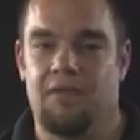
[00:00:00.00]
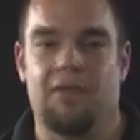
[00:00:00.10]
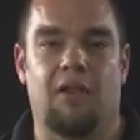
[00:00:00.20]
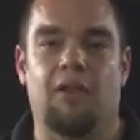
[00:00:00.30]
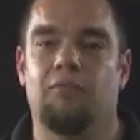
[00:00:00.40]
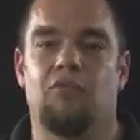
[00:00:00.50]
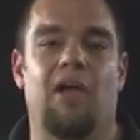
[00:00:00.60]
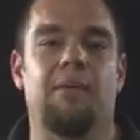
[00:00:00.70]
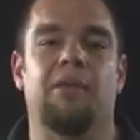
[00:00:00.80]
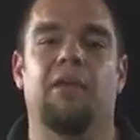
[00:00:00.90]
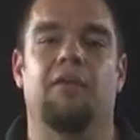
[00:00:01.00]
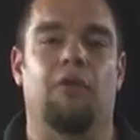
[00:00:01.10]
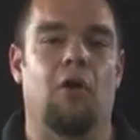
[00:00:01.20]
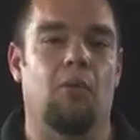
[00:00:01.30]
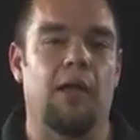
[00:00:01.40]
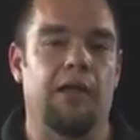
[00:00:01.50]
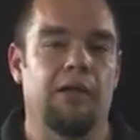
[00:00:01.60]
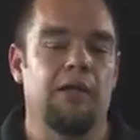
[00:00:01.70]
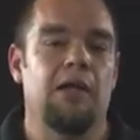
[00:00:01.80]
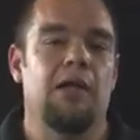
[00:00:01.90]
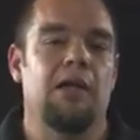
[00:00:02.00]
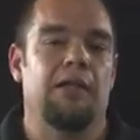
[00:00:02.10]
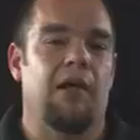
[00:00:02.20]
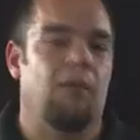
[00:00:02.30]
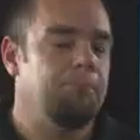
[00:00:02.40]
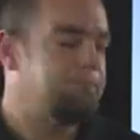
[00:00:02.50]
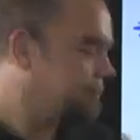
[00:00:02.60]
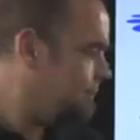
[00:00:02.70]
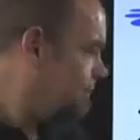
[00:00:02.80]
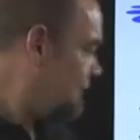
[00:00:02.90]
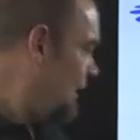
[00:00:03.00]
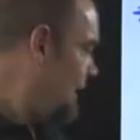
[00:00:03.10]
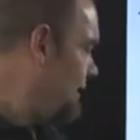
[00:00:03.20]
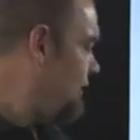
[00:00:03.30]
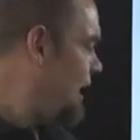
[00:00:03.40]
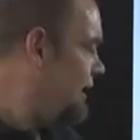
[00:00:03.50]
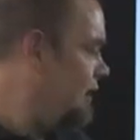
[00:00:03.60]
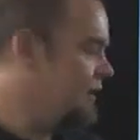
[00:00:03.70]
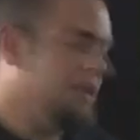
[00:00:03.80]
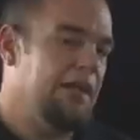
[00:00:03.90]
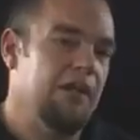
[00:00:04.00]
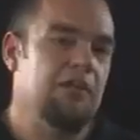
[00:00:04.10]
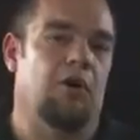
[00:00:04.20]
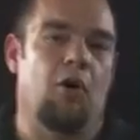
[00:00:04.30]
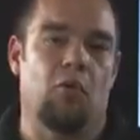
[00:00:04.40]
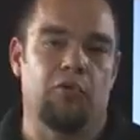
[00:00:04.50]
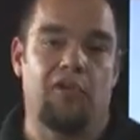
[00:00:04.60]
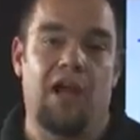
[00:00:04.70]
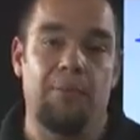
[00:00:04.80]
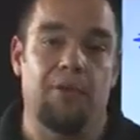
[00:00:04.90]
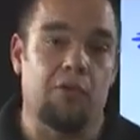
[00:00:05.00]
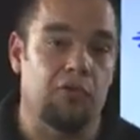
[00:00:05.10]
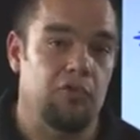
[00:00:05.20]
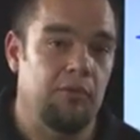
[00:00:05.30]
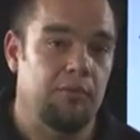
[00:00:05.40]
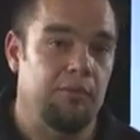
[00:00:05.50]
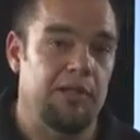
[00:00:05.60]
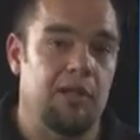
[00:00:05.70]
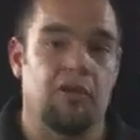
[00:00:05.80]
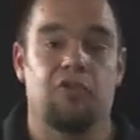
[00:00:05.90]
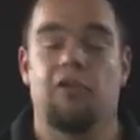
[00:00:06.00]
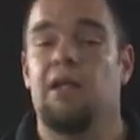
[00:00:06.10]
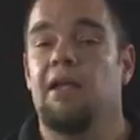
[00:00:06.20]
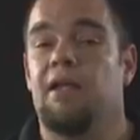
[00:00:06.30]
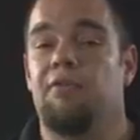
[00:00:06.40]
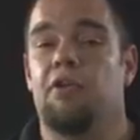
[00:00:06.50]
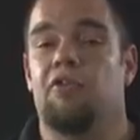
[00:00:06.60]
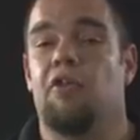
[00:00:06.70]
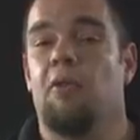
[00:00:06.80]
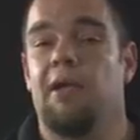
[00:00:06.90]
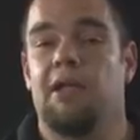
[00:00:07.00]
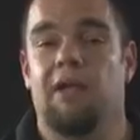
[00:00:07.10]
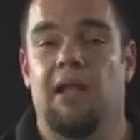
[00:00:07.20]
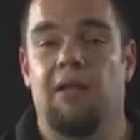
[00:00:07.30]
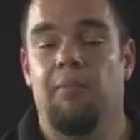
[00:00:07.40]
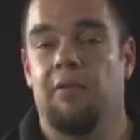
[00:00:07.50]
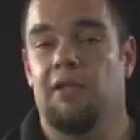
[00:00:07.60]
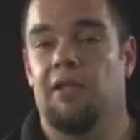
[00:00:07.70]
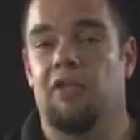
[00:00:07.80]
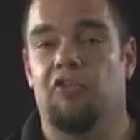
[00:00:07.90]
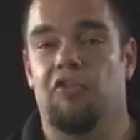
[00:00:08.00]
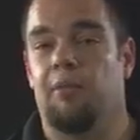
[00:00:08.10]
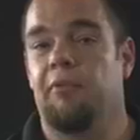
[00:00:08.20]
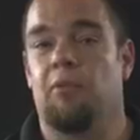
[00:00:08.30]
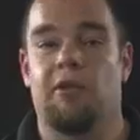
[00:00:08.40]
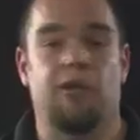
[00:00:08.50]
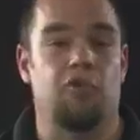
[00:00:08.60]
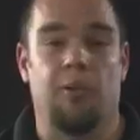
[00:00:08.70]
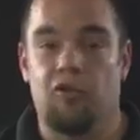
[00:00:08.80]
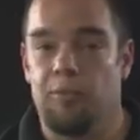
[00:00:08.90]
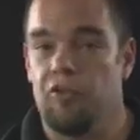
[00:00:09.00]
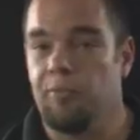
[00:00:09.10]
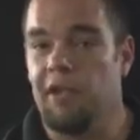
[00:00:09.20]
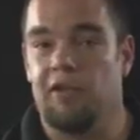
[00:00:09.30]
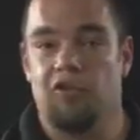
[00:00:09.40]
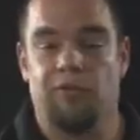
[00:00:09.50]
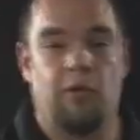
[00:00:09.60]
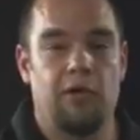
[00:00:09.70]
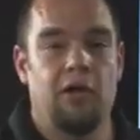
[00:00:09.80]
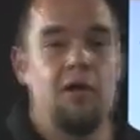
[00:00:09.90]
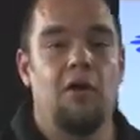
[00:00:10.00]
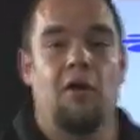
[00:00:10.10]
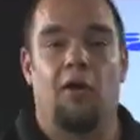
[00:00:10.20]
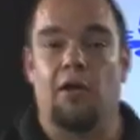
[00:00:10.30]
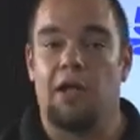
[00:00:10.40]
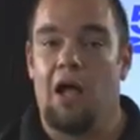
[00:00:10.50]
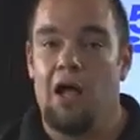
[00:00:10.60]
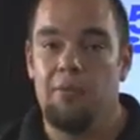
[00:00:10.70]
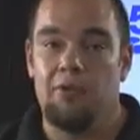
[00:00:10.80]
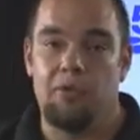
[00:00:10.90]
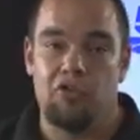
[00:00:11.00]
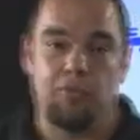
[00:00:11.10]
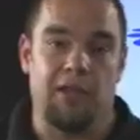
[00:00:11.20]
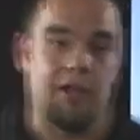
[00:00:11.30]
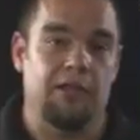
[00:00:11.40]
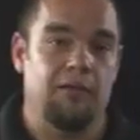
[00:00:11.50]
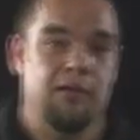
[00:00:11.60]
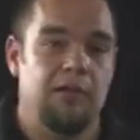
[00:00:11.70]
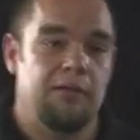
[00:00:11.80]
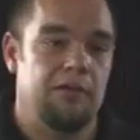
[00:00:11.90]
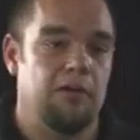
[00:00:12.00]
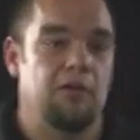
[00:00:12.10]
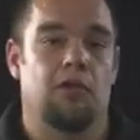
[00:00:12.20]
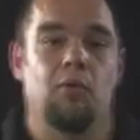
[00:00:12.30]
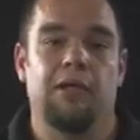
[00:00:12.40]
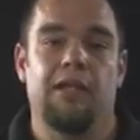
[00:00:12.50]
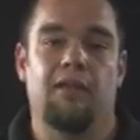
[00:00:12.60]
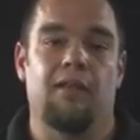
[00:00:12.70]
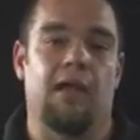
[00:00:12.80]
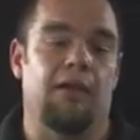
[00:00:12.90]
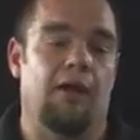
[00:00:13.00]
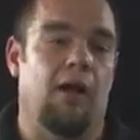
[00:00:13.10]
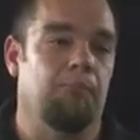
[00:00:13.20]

they'll type it in the wrong way. Now, I've got here to get your own typos, because if your domain name is something where there's multiple spellings for it, or a common misspelling, then you're going to want to get that.